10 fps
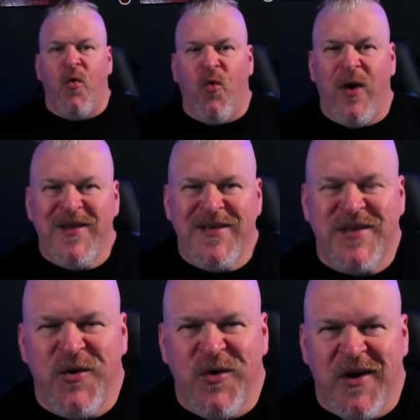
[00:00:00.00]
What
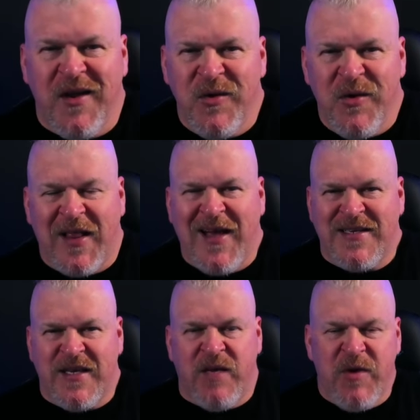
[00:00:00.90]
is going on, Luna
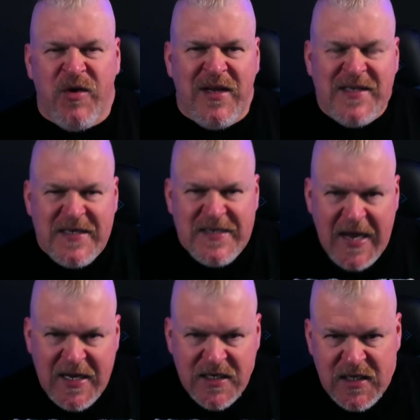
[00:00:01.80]
Classic community?
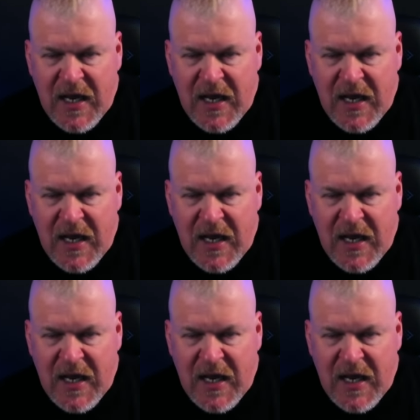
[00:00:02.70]
Today is the